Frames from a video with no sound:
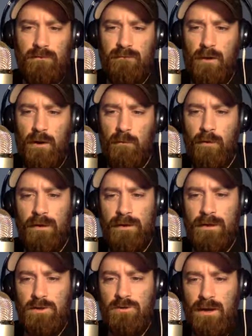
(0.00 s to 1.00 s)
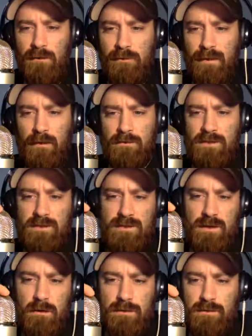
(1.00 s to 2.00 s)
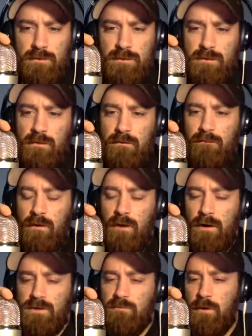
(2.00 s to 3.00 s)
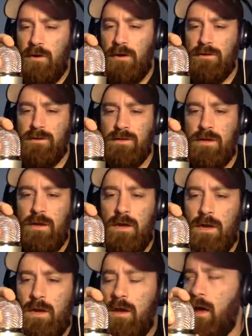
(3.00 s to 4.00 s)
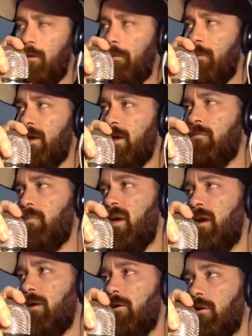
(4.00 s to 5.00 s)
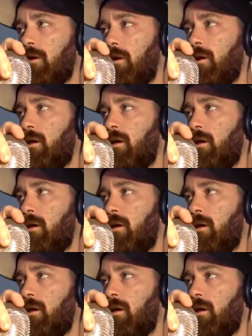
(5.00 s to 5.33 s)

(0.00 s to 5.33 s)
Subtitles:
very willing to trade with Alex Caceres, who's a very experienced MMA competitor,